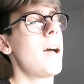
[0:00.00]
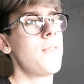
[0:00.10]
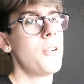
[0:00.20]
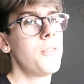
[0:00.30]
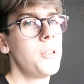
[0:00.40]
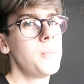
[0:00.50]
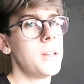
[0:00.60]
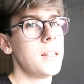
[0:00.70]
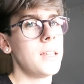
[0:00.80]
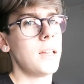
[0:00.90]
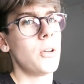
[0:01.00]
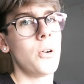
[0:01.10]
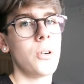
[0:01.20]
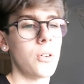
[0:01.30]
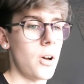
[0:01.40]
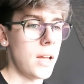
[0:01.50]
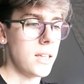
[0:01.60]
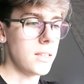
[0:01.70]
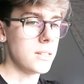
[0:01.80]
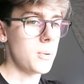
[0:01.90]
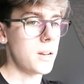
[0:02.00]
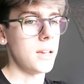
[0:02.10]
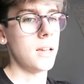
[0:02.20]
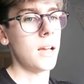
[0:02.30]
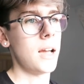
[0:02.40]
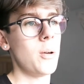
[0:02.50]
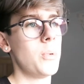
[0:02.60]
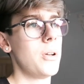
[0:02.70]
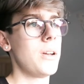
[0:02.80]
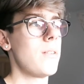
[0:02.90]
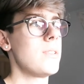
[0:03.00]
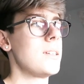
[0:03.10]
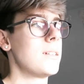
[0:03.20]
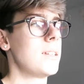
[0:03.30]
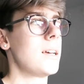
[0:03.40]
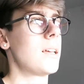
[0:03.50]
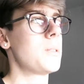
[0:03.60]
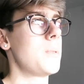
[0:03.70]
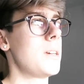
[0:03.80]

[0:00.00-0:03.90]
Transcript: I've not filmed anything or got anything to edit. I uploaded every single day last